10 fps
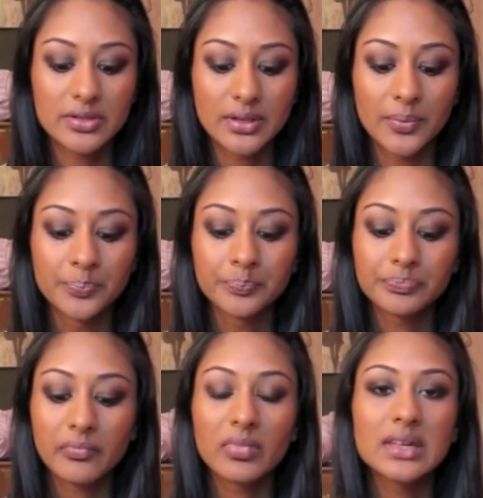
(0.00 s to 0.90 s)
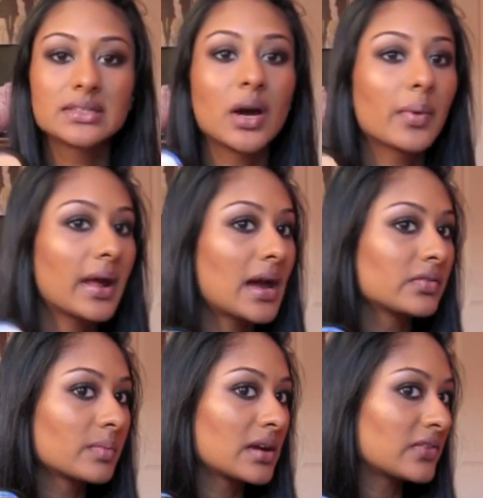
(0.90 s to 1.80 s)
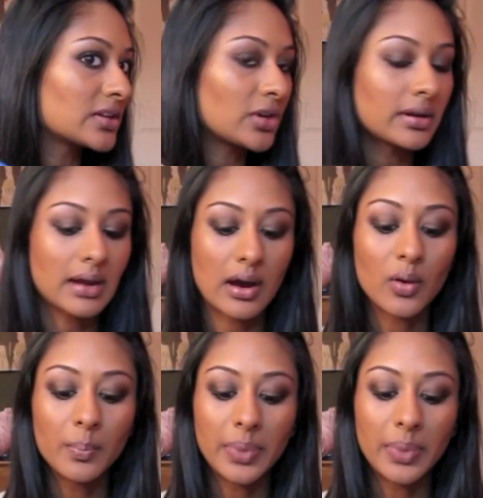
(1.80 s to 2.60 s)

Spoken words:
So this is not what I have on my face right now,